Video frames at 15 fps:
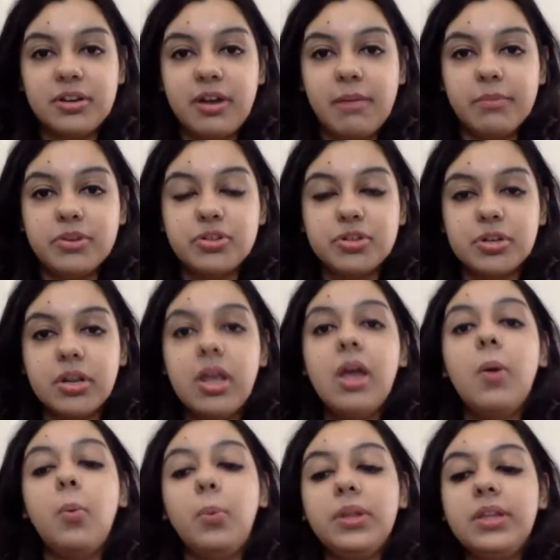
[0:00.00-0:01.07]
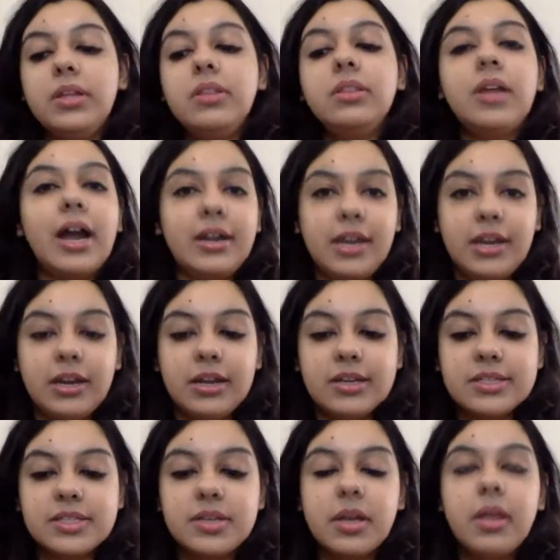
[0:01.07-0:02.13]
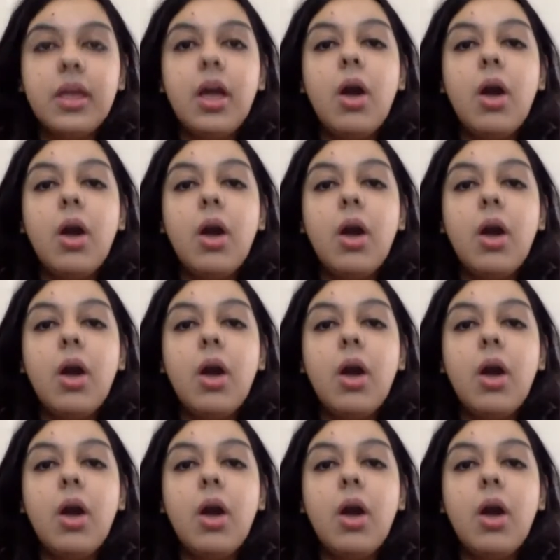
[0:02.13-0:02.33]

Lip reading: Commission within 30 days.